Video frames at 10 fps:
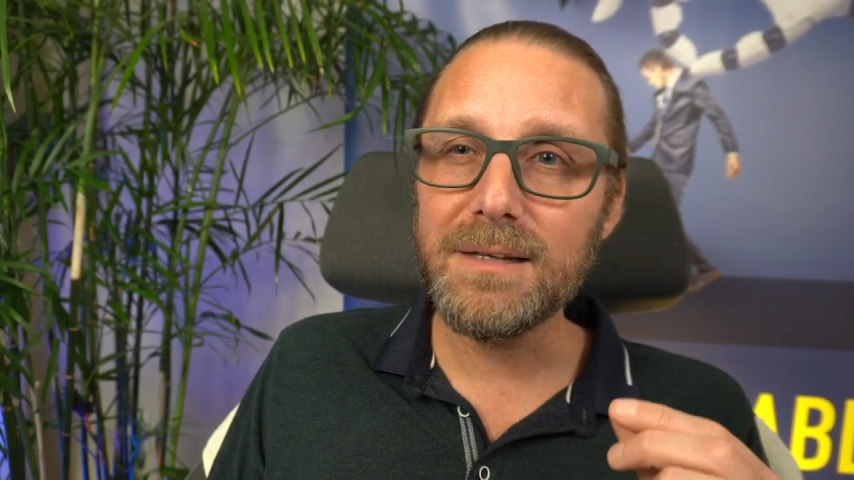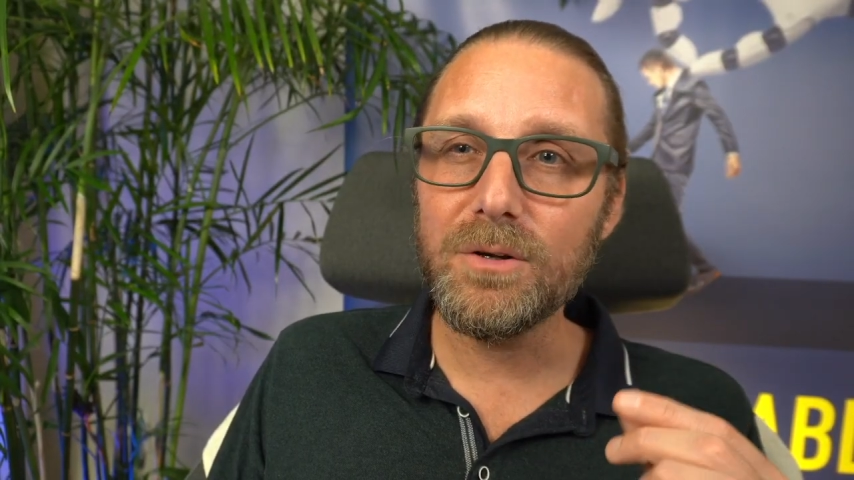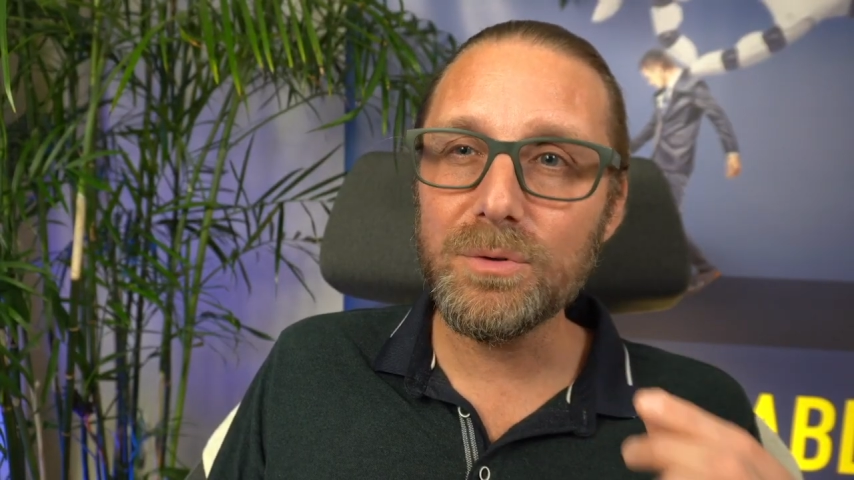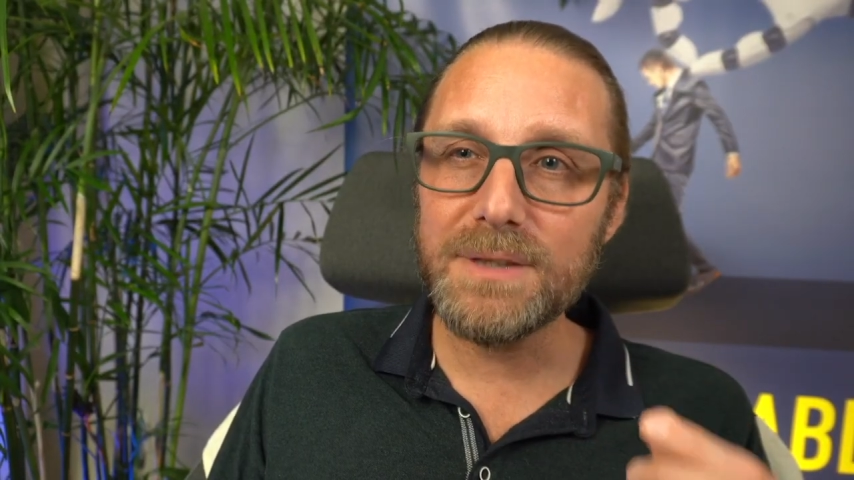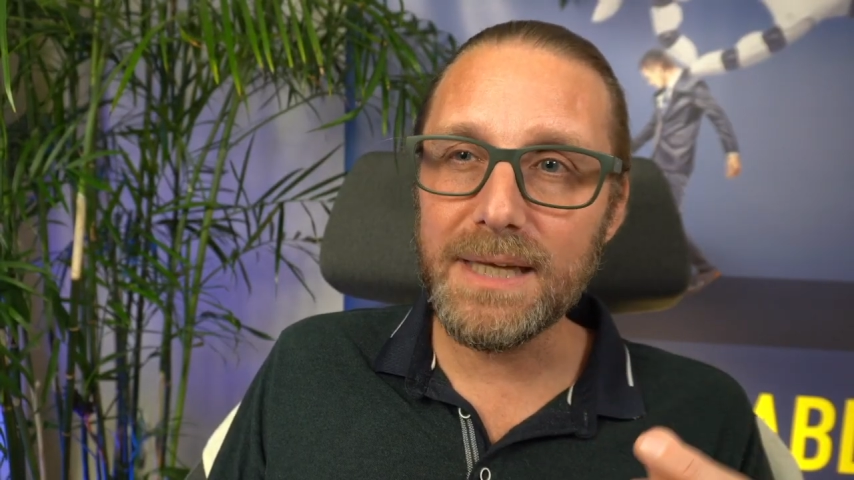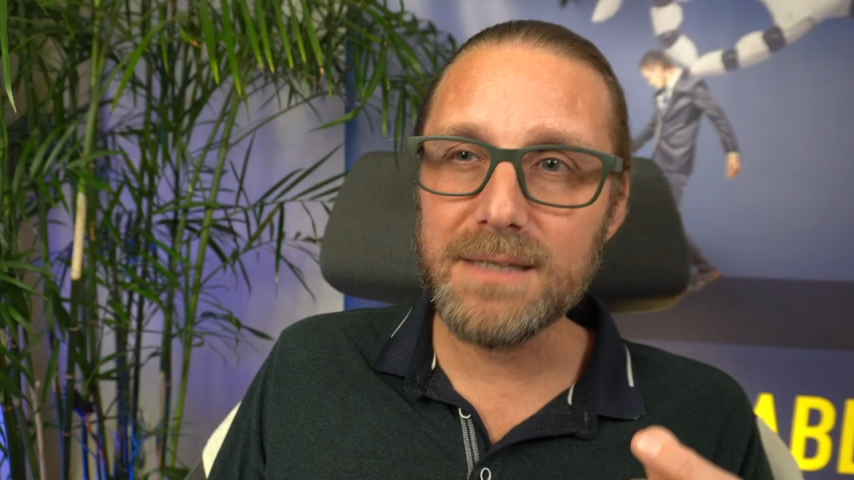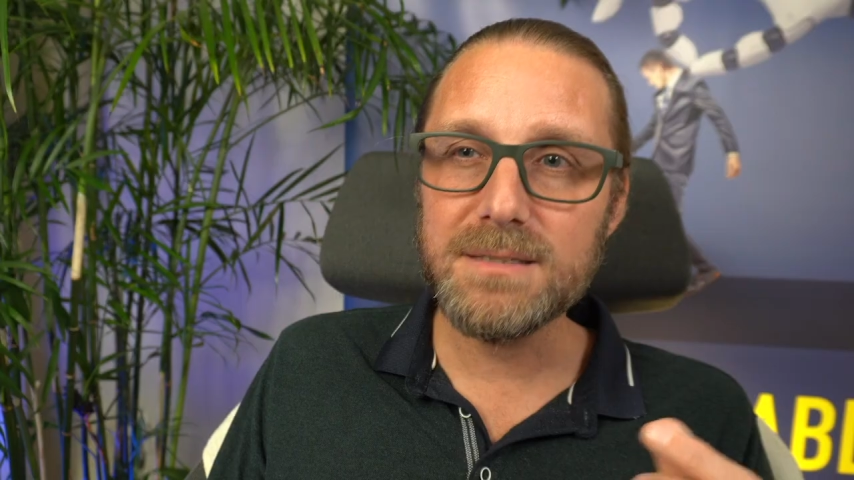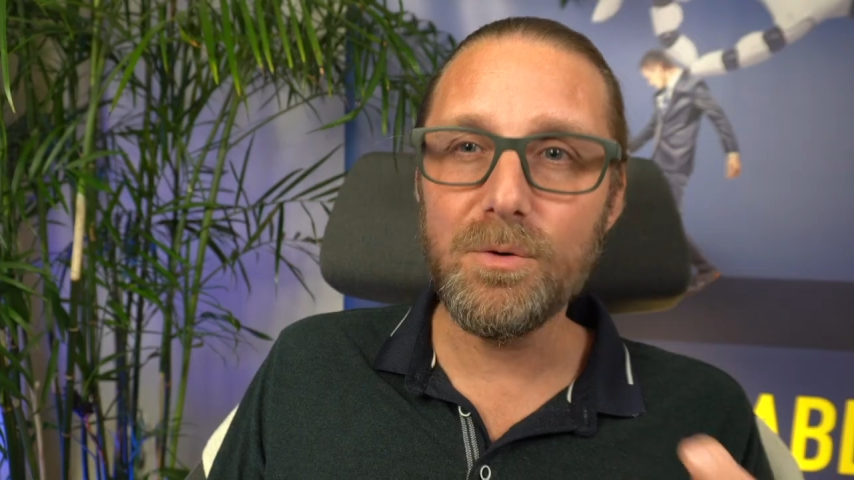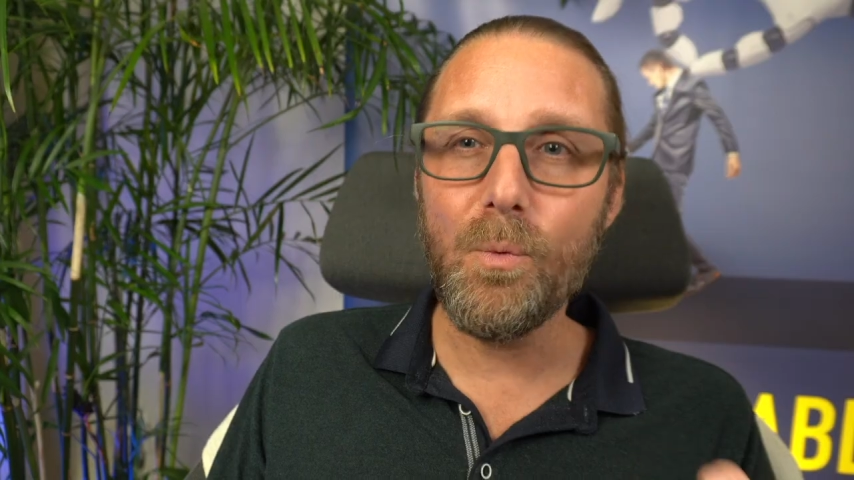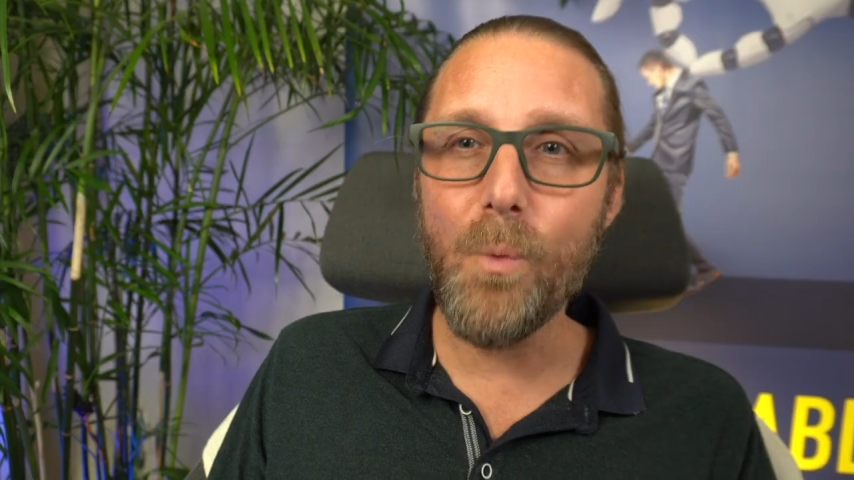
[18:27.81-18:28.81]
context in
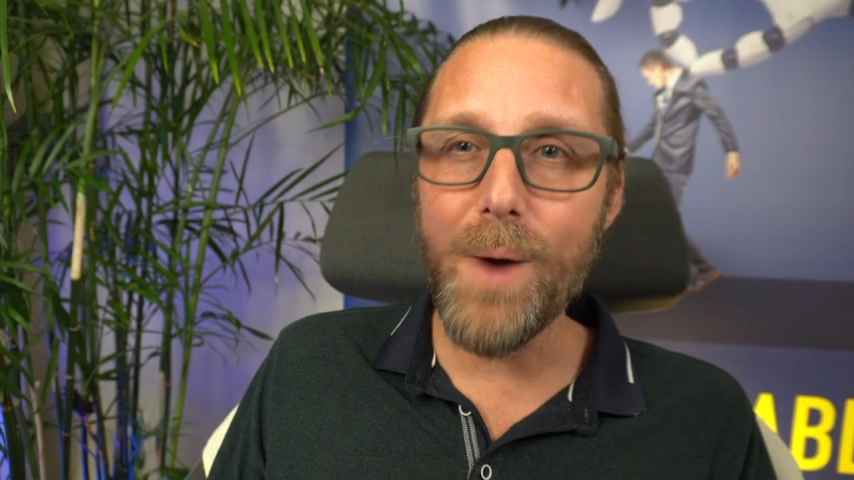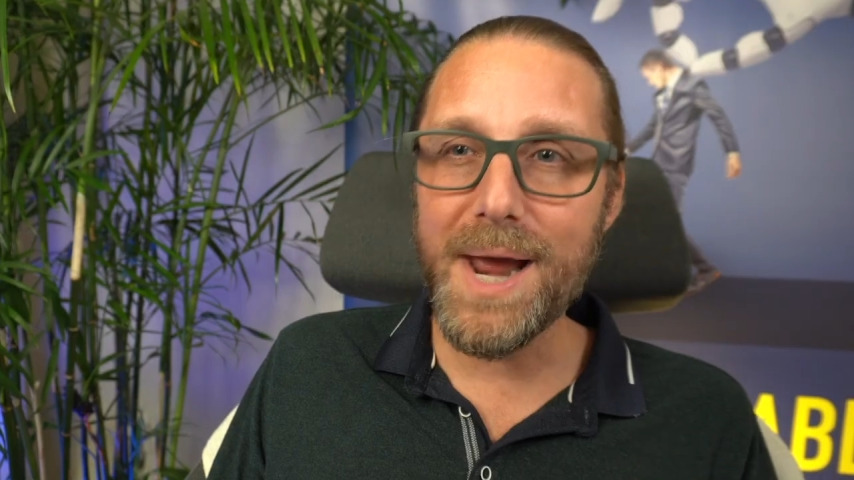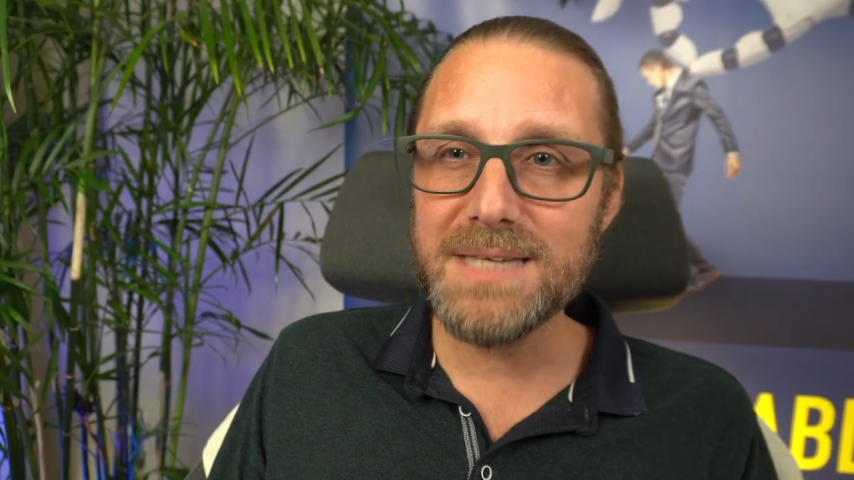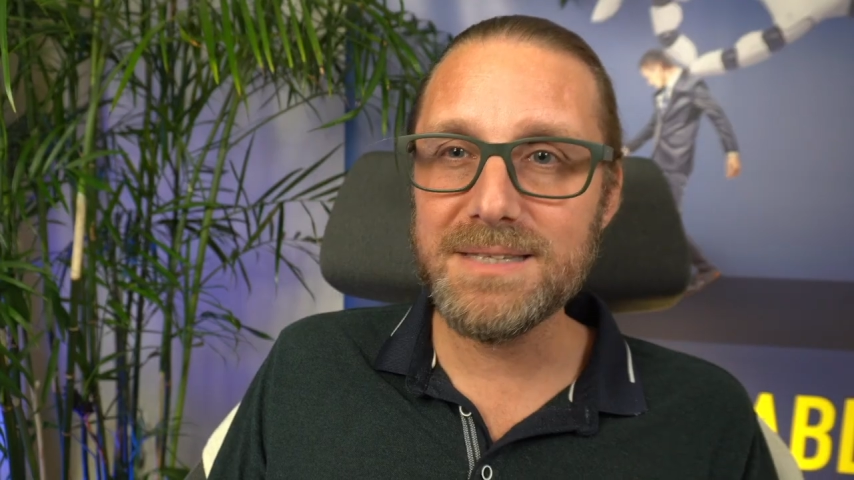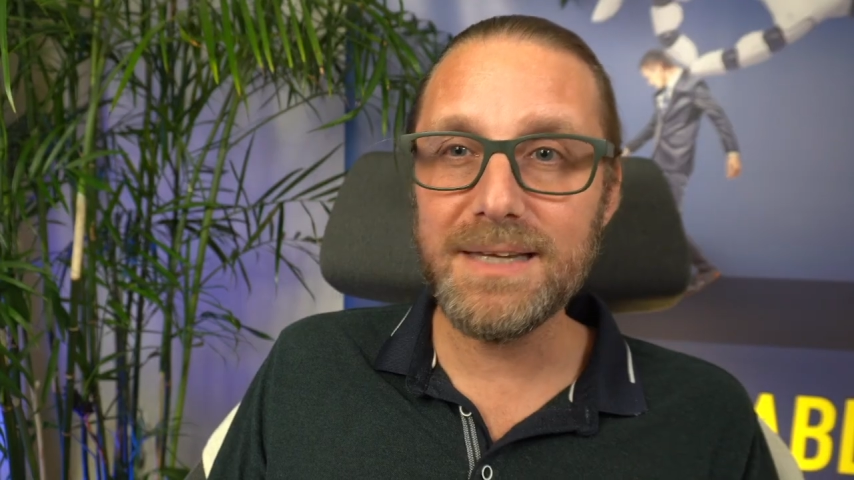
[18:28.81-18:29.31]
ways that